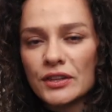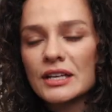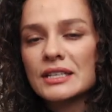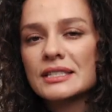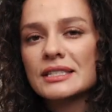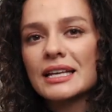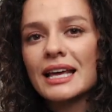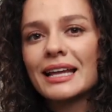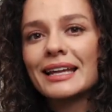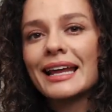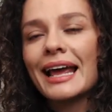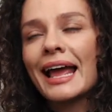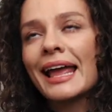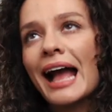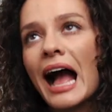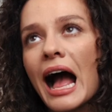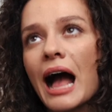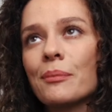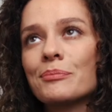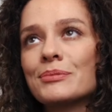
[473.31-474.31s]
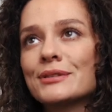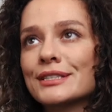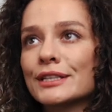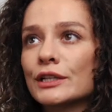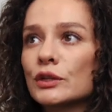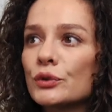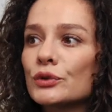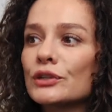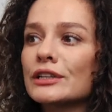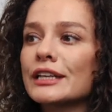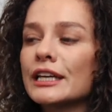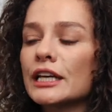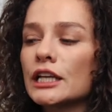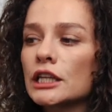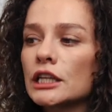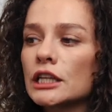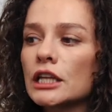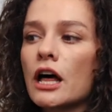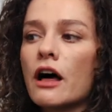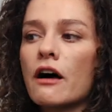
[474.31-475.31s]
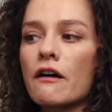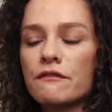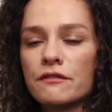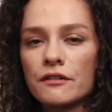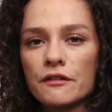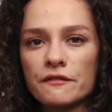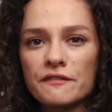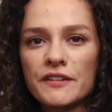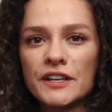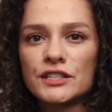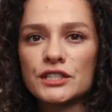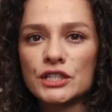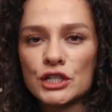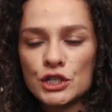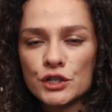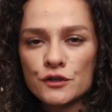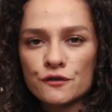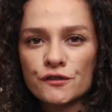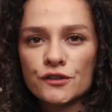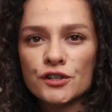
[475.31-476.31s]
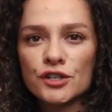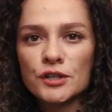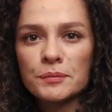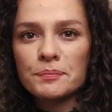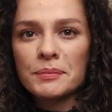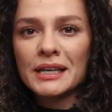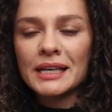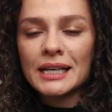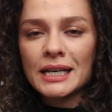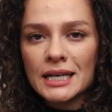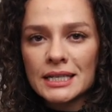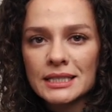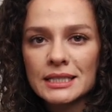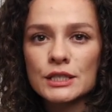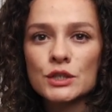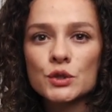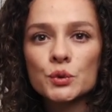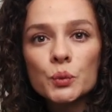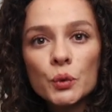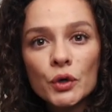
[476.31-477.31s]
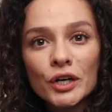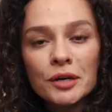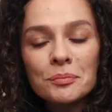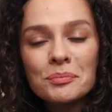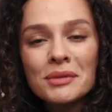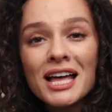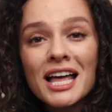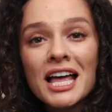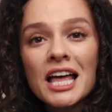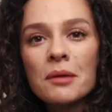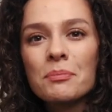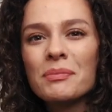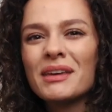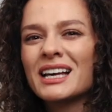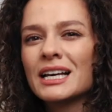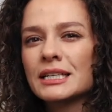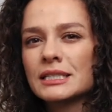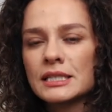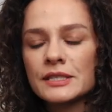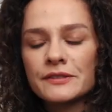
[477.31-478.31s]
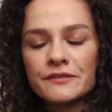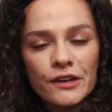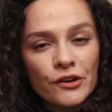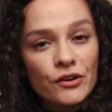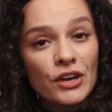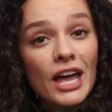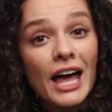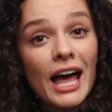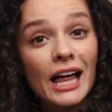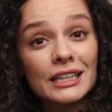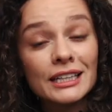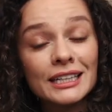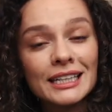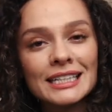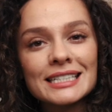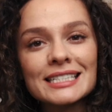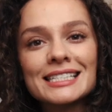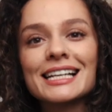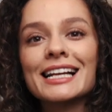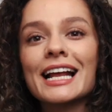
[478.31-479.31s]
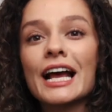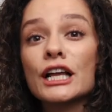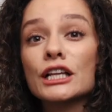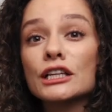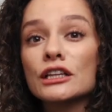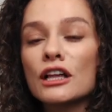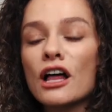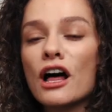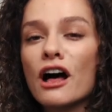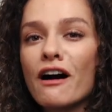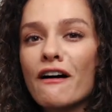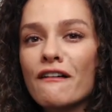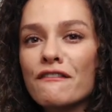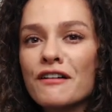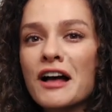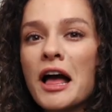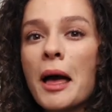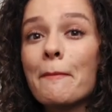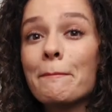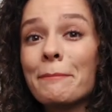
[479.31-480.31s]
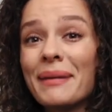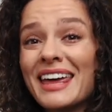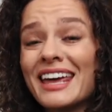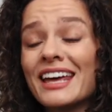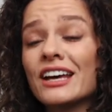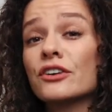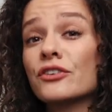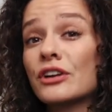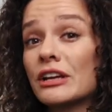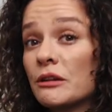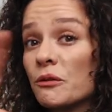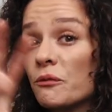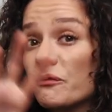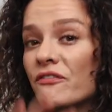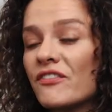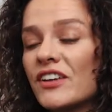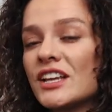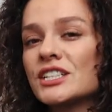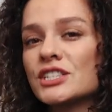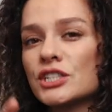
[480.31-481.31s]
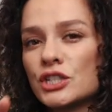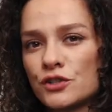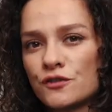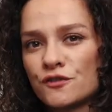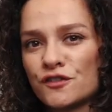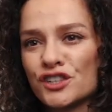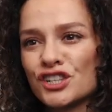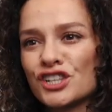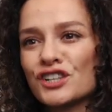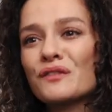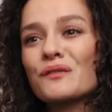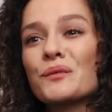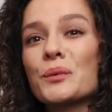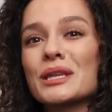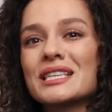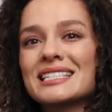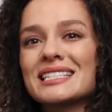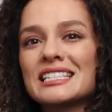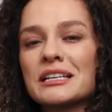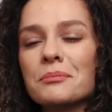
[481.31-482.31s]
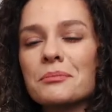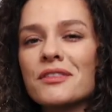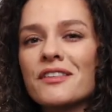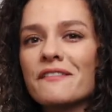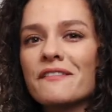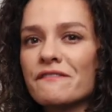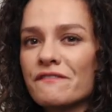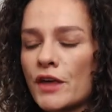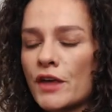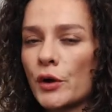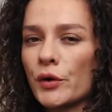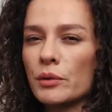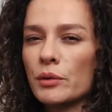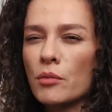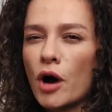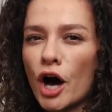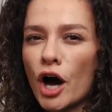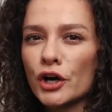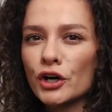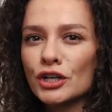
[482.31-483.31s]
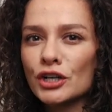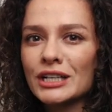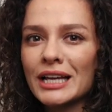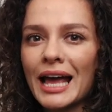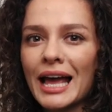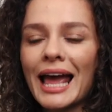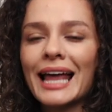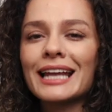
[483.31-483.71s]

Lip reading: this, and I absolutely love vintage fur because it's warm, because it's very elegant, and I love pairing vintage fur with something very modern